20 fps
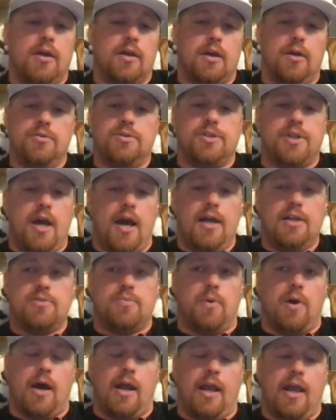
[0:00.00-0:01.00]
Coach Dodge
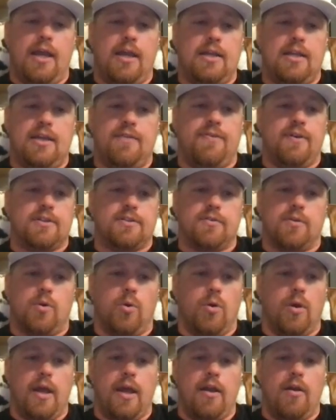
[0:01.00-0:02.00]
brought a defensive
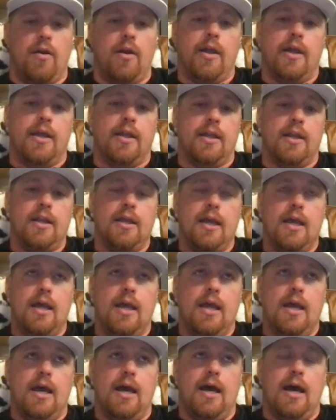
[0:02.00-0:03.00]
coordinator in
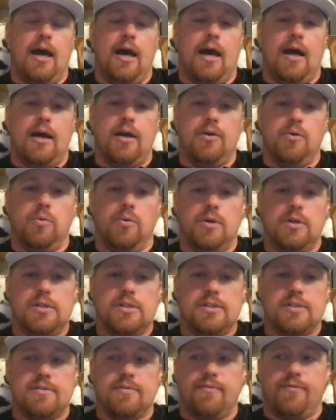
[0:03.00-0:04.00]
uh, who
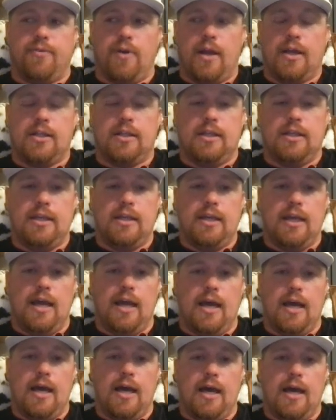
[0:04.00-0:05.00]
was, frankly,
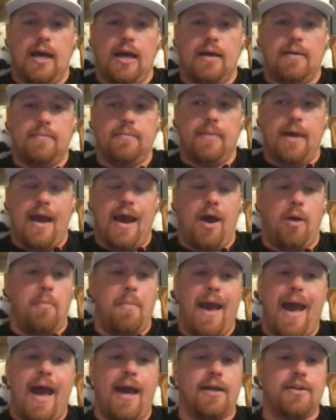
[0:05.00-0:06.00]
uh,
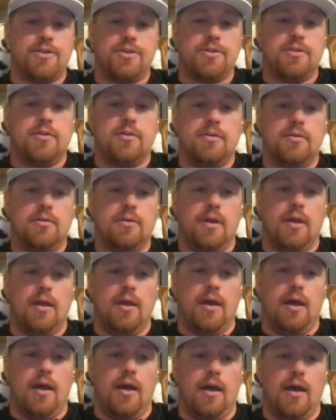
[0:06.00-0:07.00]
outmatched
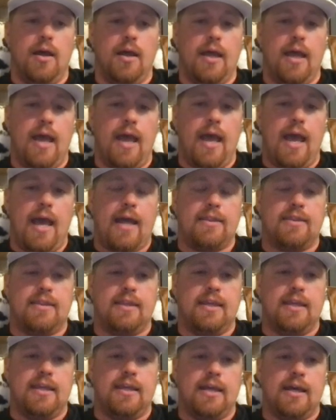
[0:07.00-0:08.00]
uh, at
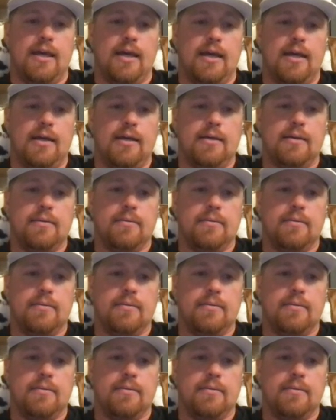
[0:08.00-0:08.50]
the uh,